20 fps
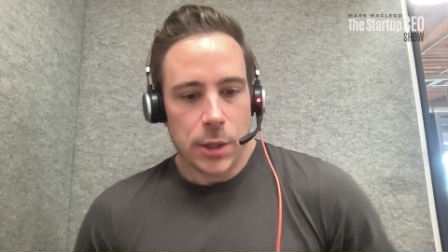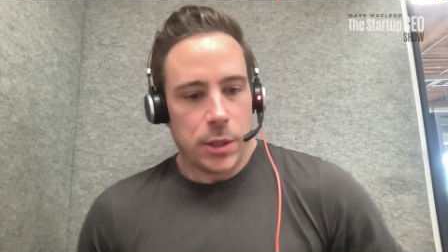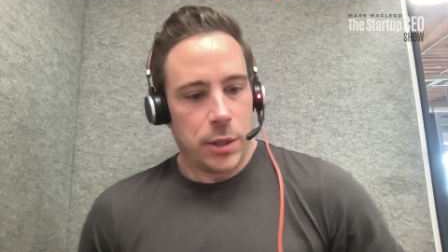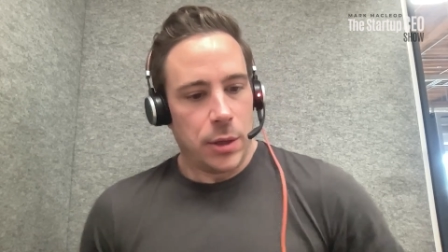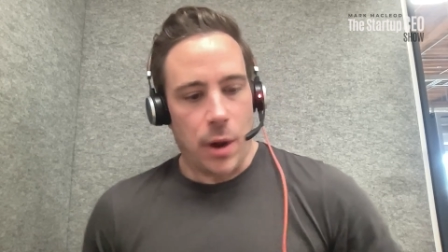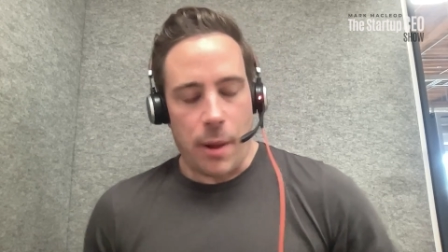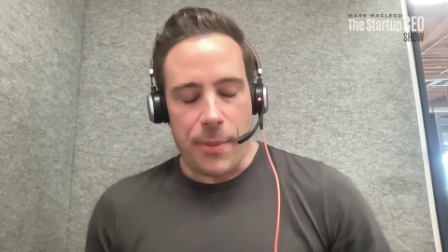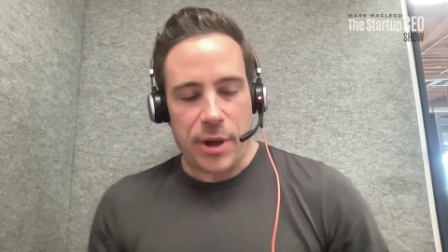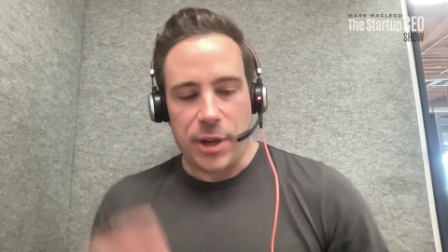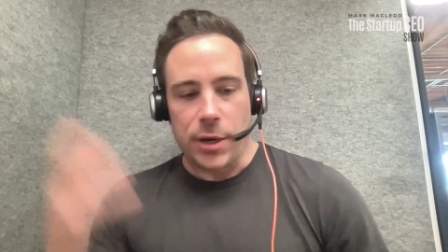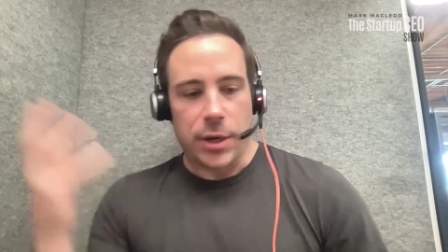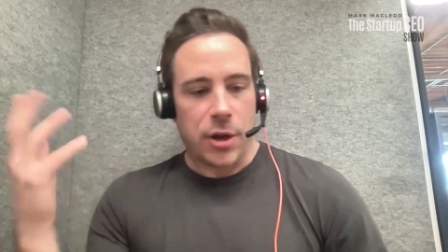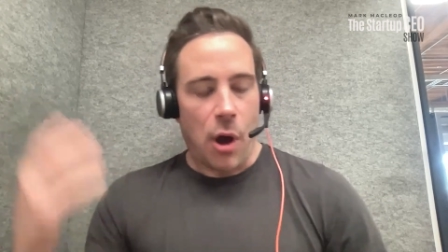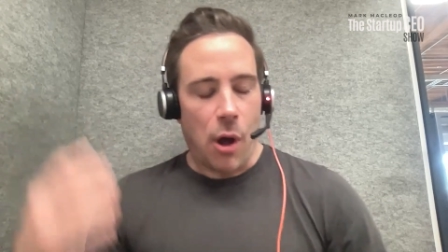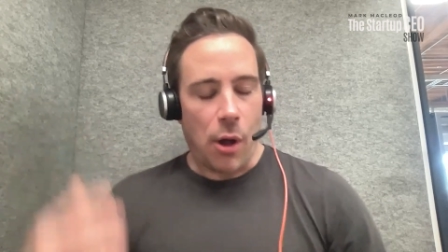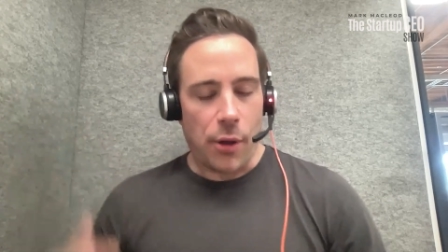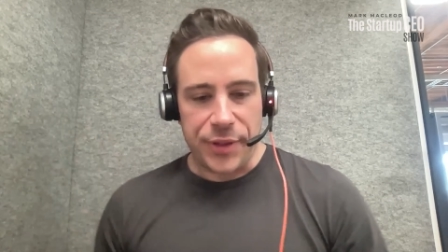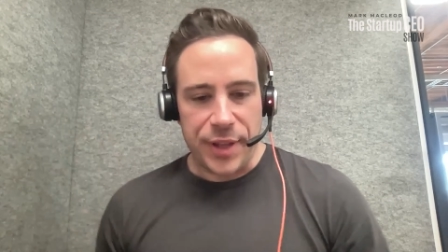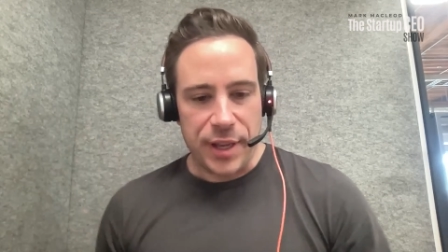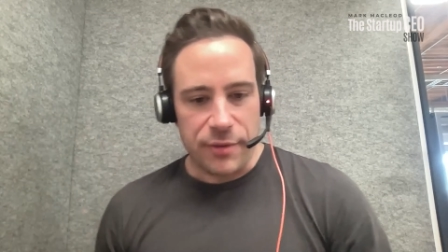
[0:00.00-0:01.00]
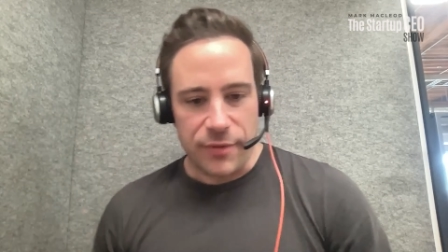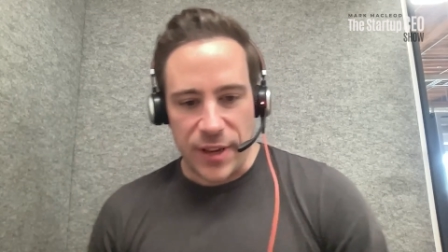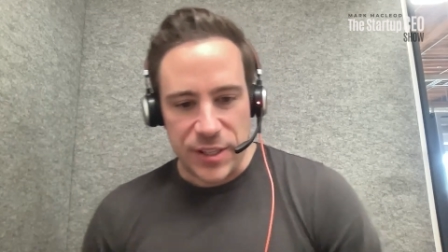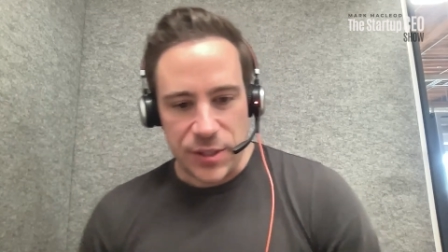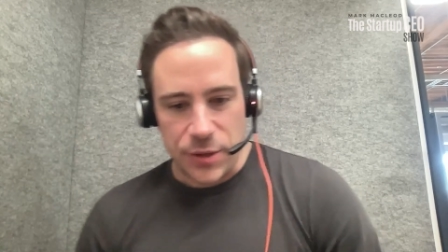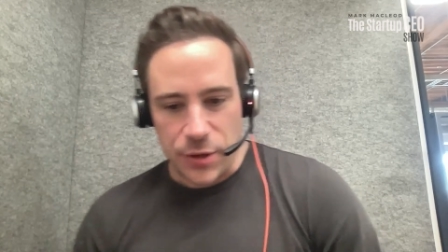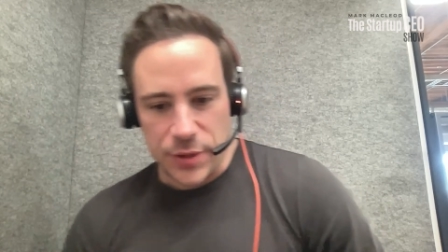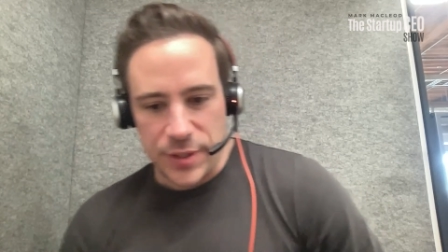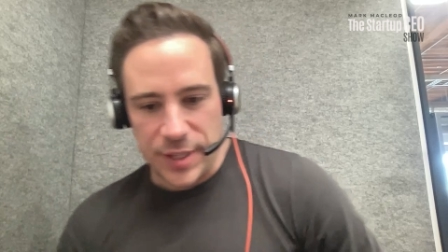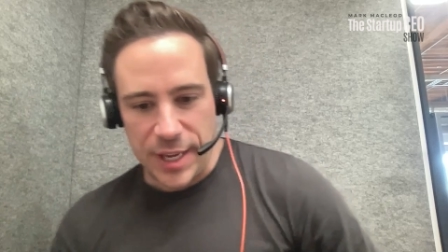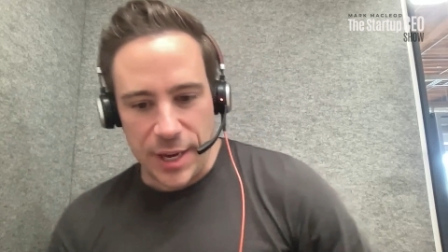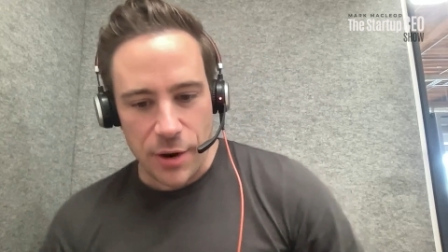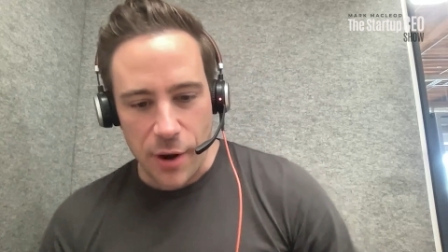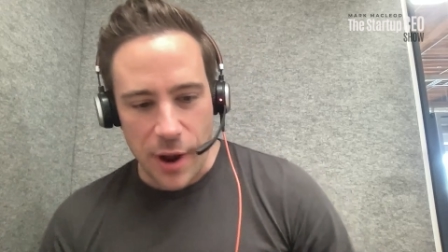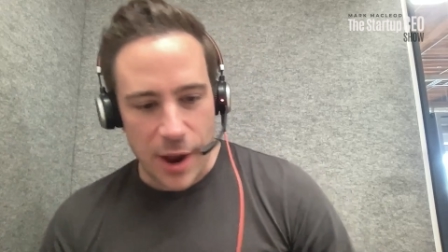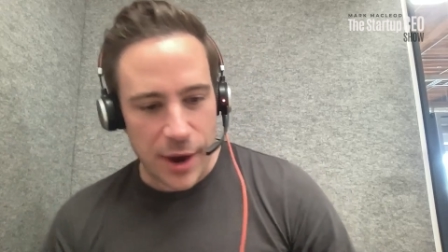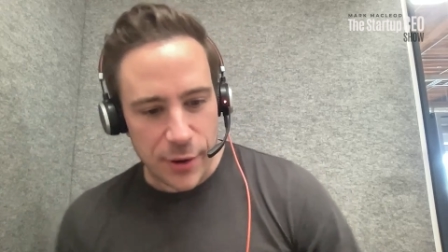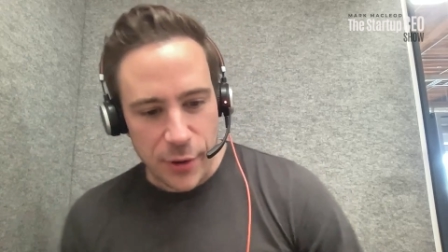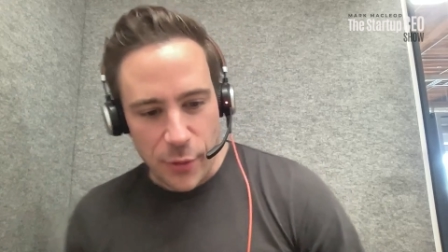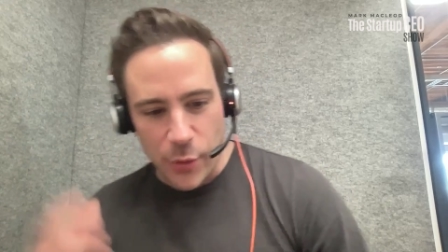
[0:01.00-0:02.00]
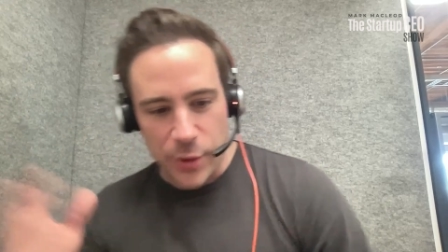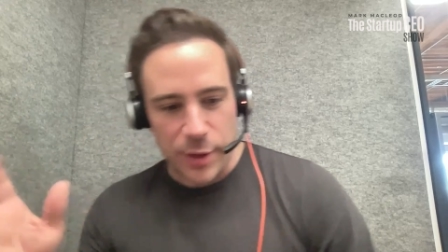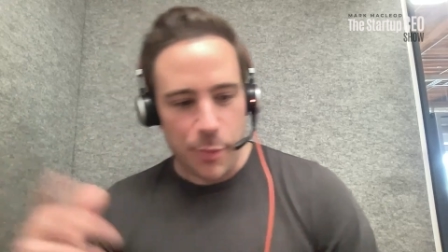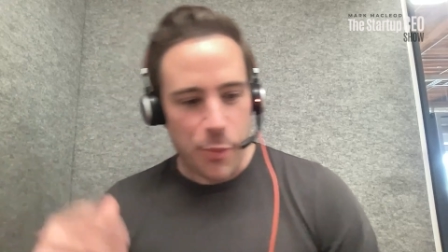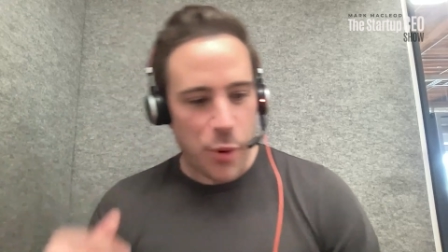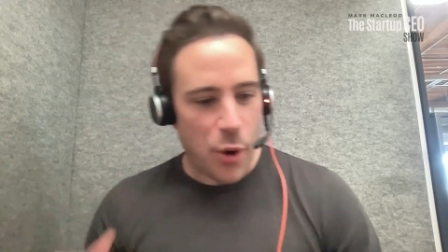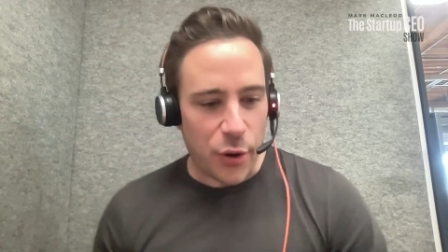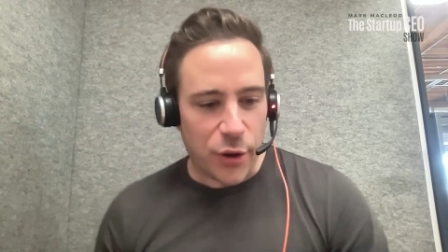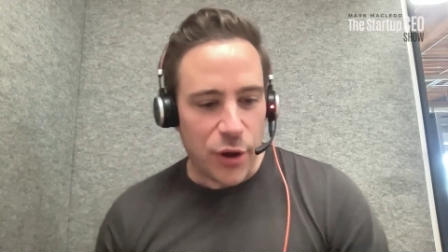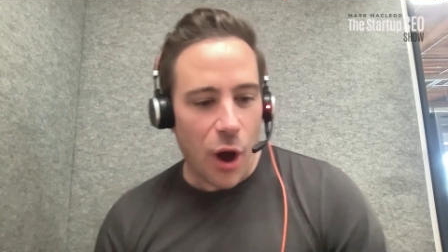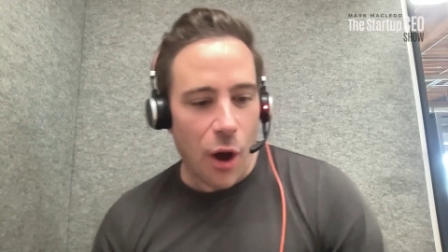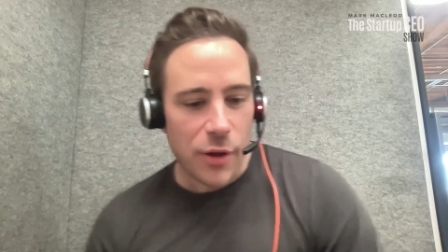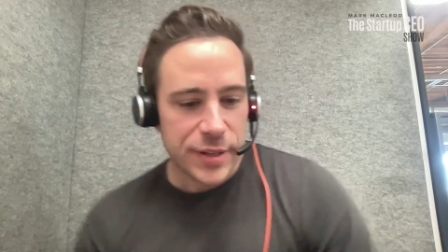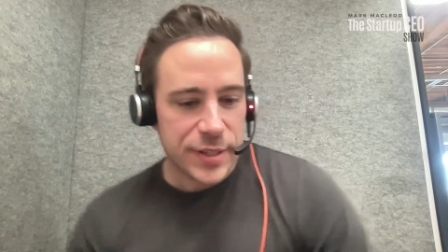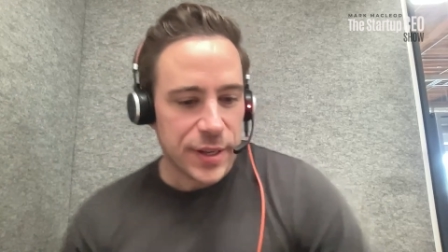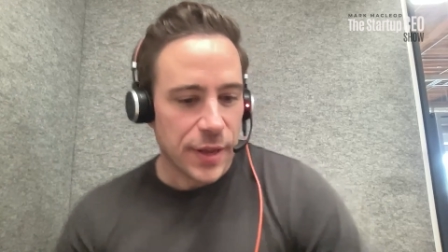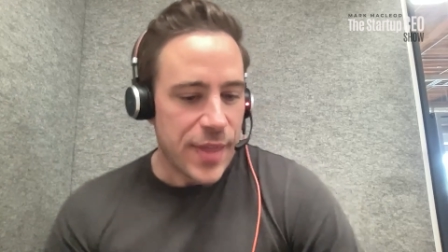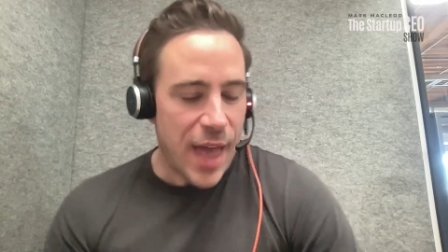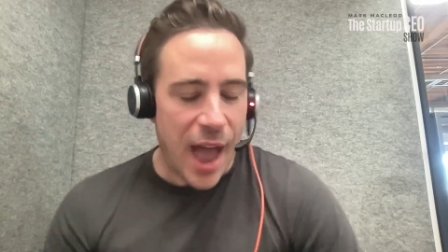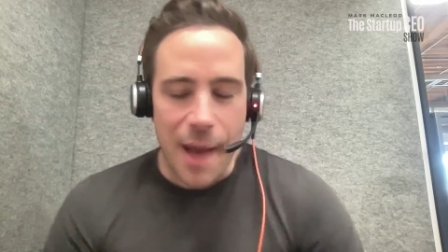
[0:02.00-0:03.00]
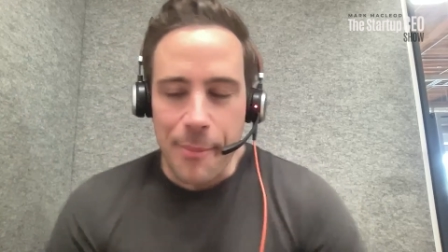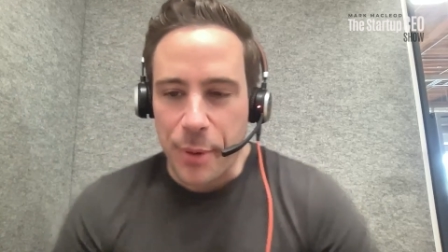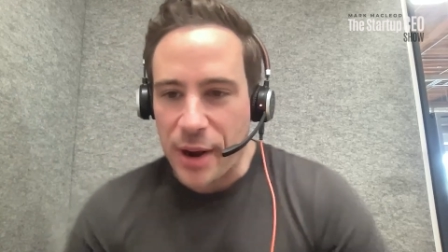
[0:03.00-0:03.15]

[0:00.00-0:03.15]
I'm not going to call it the investors here. I don't know what the protocol is on that,